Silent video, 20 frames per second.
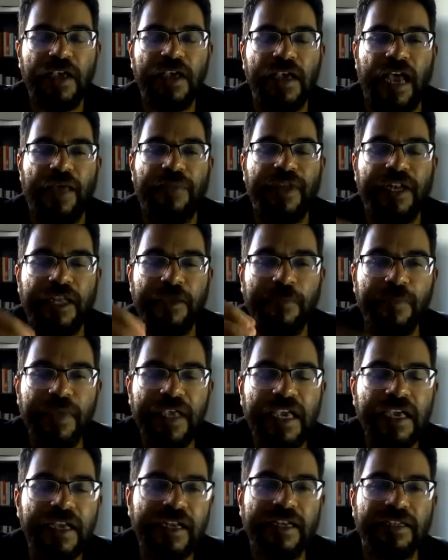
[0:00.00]
and then
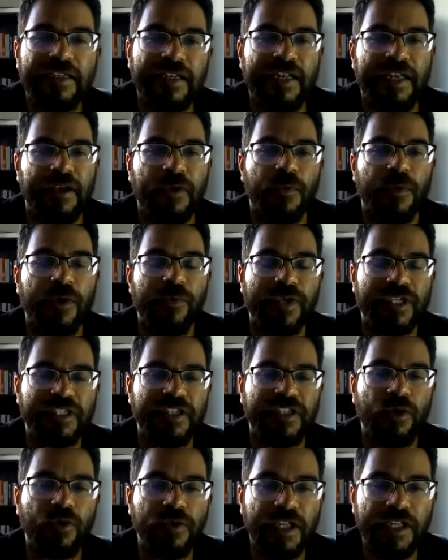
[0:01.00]
immediately when we
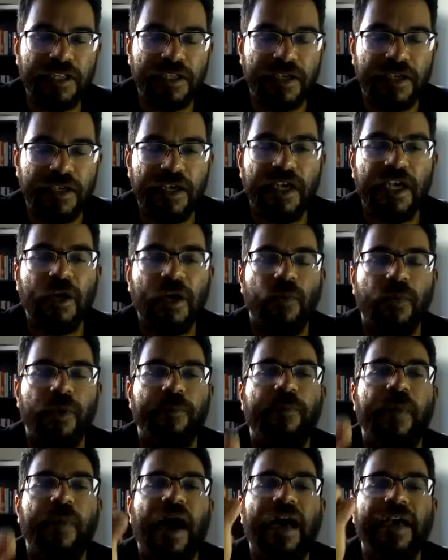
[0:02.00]
sold it, we
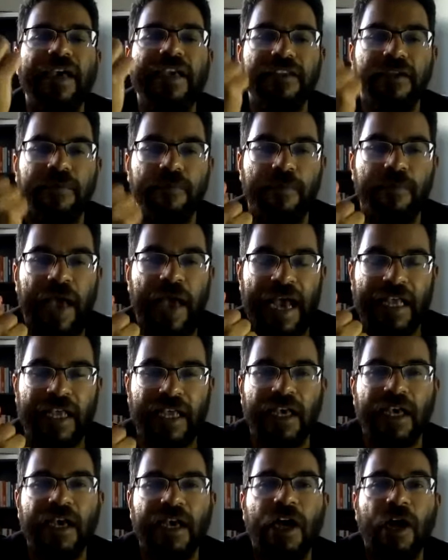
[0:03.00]
buy it
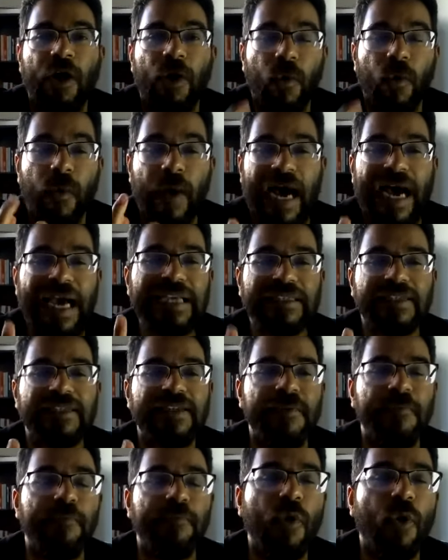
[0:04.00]
back. Why is
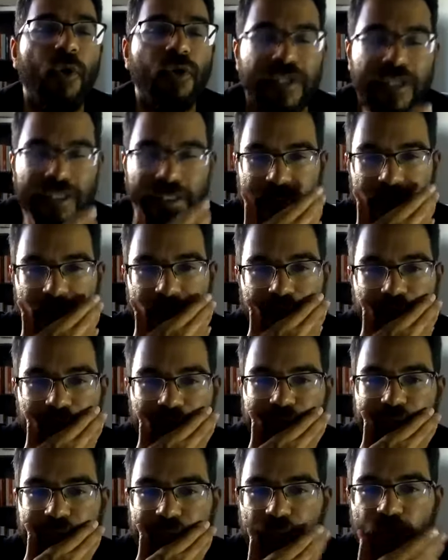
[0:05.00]
this important?
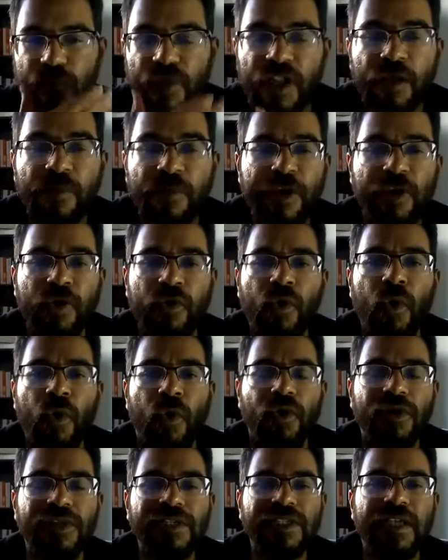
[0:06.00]

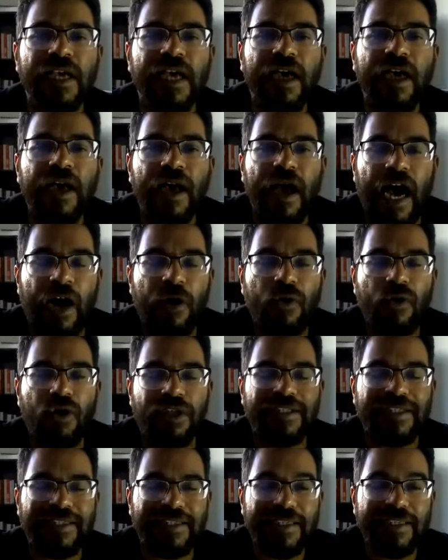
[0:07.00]
Because our
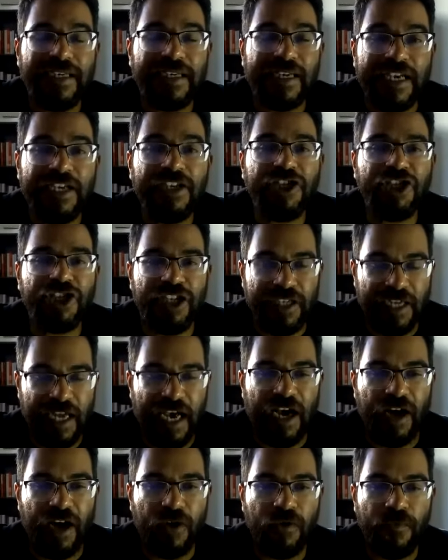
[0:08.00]
consideration
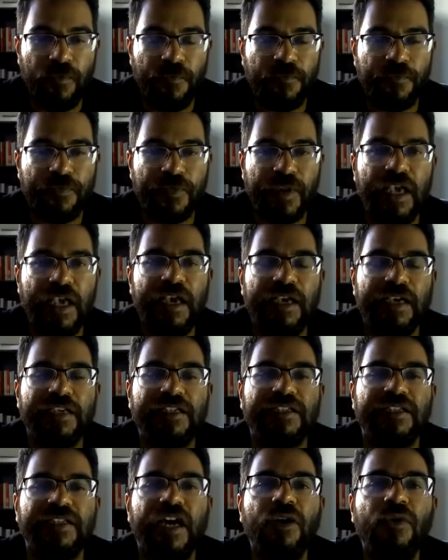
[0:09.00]
now
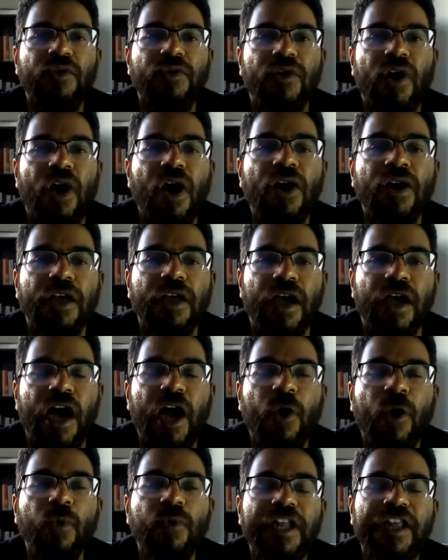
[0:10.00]
is no longer
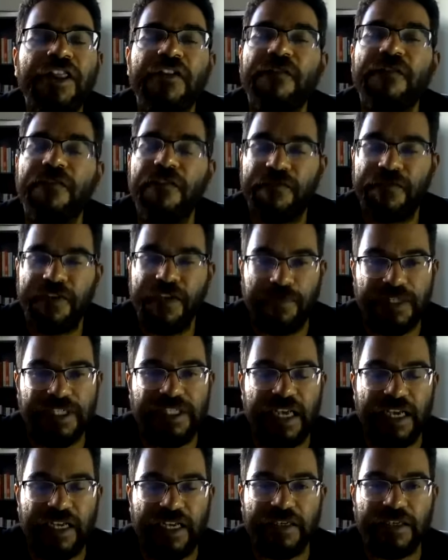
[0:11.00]
only the
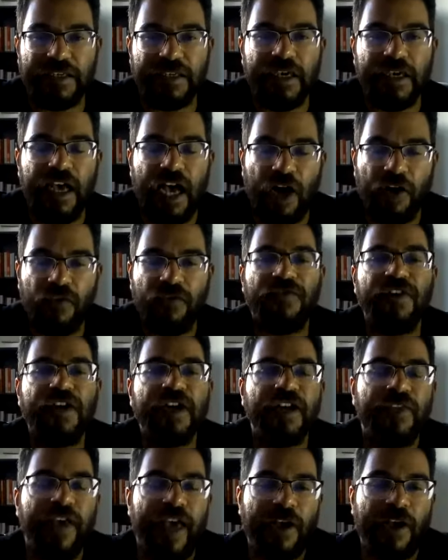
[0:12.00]
50%, our
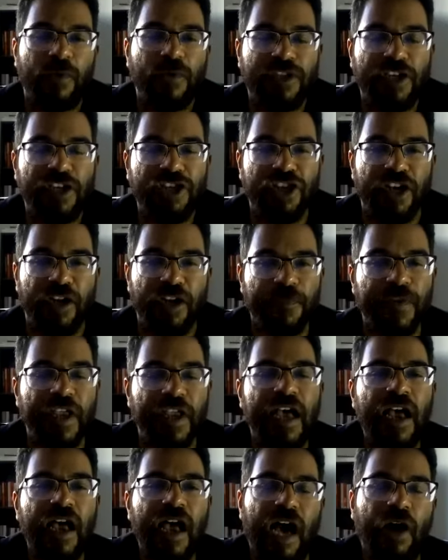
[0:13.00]
further acquisition.
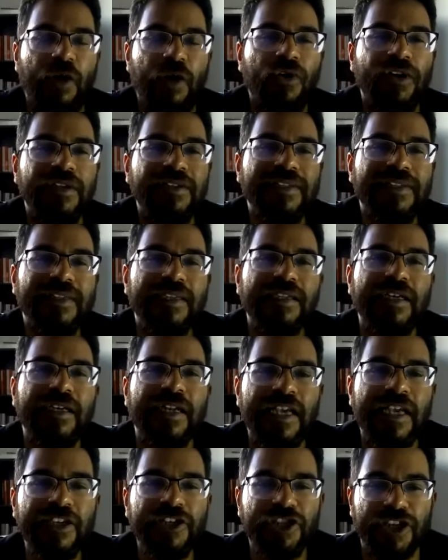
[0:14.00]
Our
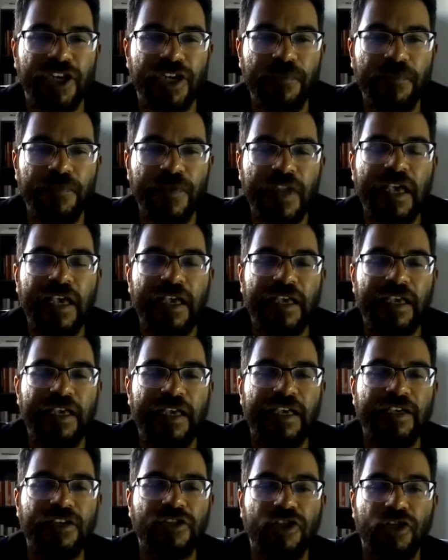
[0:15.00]
consideration
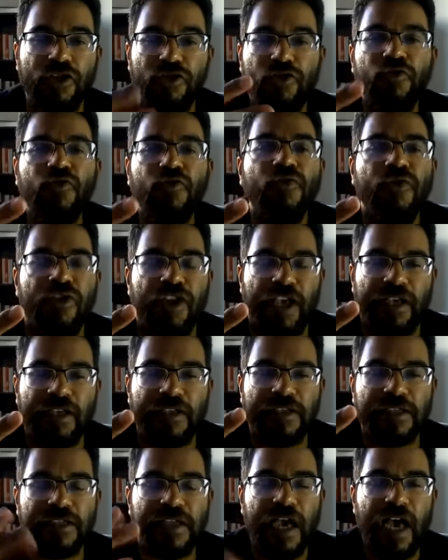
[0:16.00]
is two
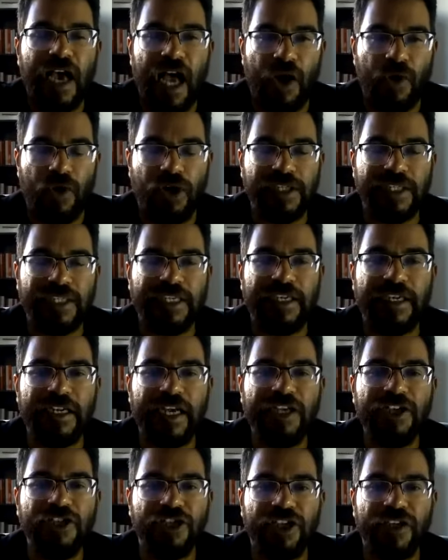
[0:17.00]
things. Our
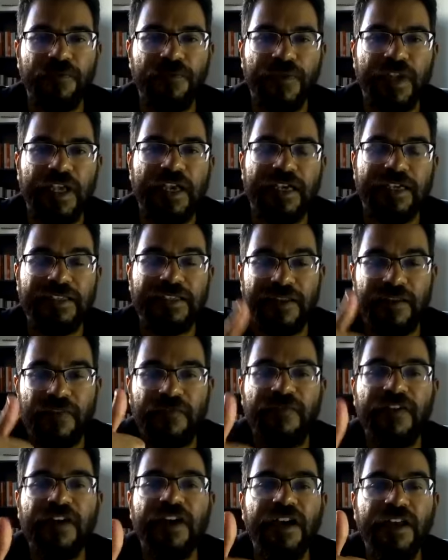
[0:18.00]
consideration is the
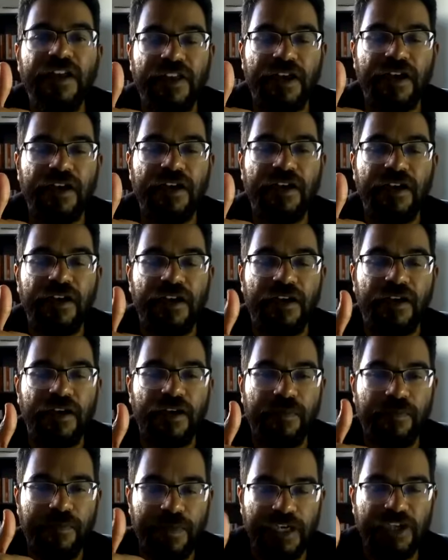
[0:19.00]
further
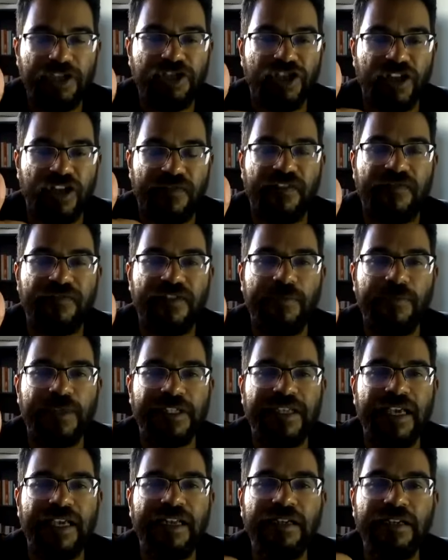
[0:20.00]
purchase of
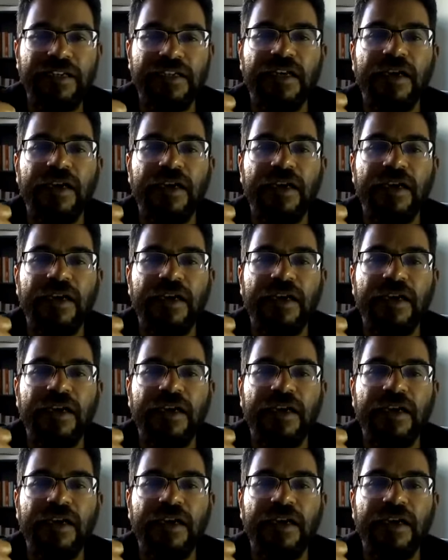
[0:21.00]
50%